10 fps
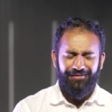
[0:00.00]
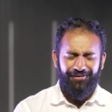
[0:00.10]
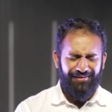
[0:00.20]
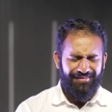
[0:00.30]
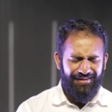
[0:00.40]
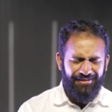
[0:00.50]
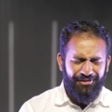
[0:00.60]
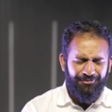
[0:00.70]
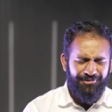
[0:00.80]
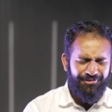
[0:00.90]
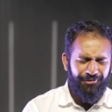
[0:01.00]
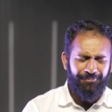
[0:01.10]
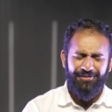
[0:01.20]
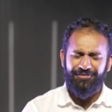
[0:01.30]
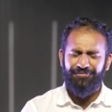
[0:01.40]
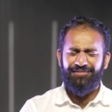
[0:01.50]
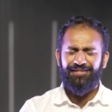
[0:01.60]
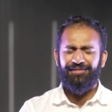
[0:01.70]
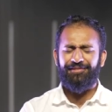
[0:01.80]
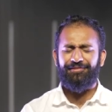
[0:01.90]
God, thank you so much for
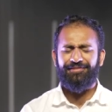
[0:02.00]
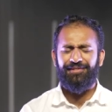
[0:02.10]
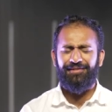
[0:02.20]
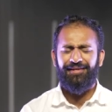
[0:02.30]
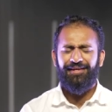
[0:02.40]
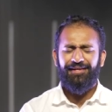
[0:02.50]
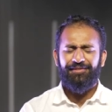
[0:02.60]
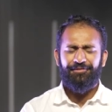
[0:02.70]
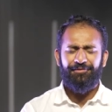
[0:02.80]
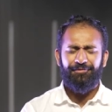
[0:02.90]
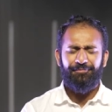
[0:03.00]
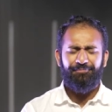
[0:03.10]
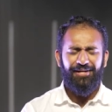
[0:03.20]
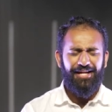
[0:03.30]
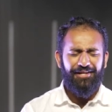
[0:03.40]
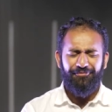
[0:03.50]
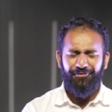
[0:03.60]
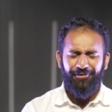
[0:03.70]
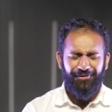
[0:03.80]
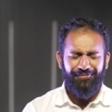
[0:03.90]
sending your son to pay for
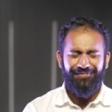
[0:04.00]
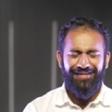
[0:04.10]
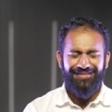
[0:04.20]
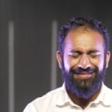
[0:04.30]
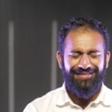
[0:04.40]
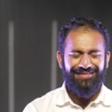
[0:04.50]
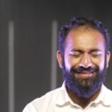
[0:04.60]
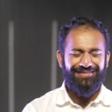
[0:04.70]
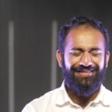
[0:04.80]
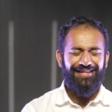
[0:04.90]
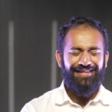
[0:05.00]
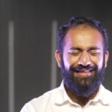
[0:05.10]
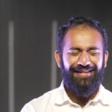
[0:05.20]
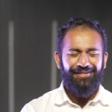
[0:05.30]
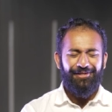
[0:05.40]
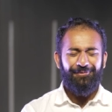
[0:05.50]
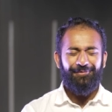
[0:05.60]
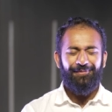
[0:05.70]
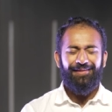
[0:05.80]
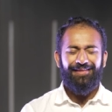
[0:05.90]
all of my sins. Thank you
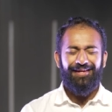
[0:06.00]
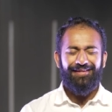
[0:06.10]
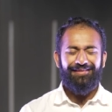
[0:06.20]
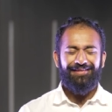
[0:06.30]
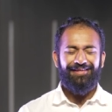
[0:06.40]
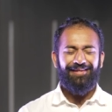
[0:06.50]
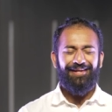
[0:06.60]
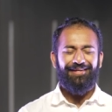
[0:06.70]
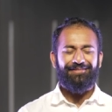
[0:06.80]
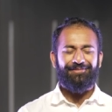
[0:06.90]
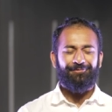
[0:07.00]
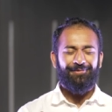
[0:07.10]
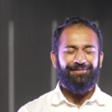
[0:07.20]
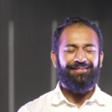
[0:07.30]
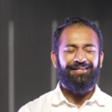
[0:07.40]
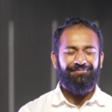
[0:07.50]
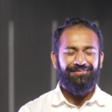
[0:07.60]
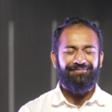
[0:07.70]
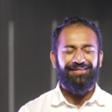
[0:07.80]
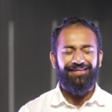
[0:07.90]
that he has
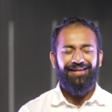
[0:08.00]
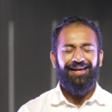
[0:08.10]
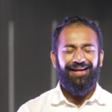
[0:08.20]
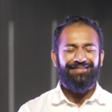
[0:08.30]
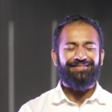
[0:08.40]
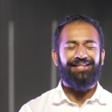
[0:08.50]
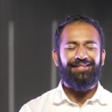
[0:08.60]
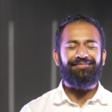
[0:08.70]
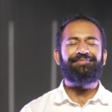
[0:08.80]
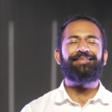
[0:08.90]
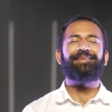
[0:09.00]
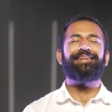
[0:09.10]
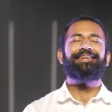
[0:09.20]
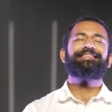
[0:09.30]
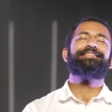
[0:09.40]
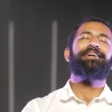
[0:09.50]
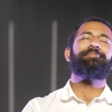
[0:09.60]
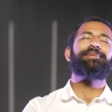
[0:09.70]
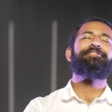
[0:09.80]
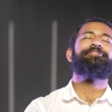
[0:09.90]
redeemed me and saved me, set
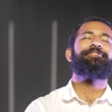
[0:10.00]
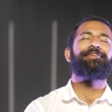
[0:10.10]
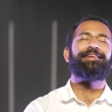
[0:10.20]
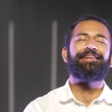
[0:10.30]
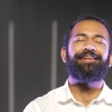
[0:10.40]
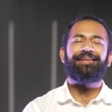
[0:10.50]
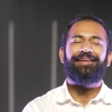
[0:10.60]
me free.